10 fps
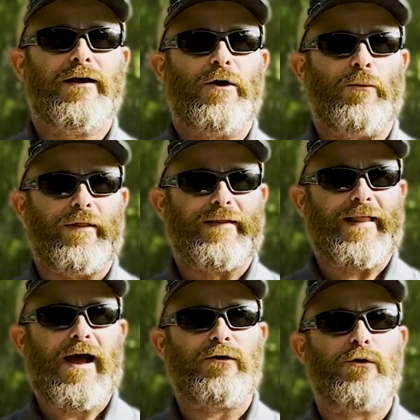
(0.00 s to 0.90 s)
will
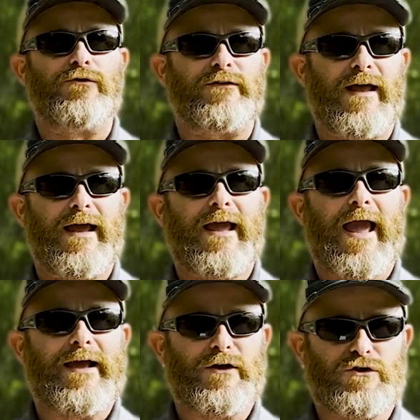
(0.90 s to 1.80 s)
allow you to take
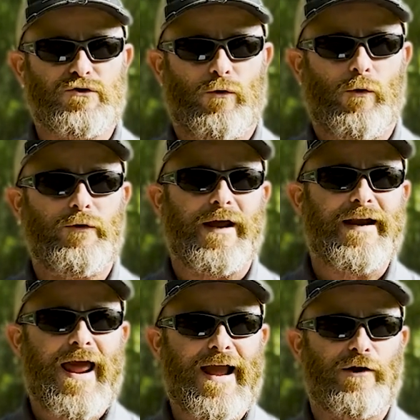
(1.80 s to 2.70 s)
a controlled
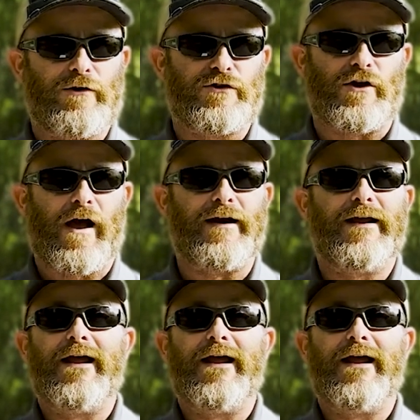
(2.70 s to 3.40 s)
and accurate shot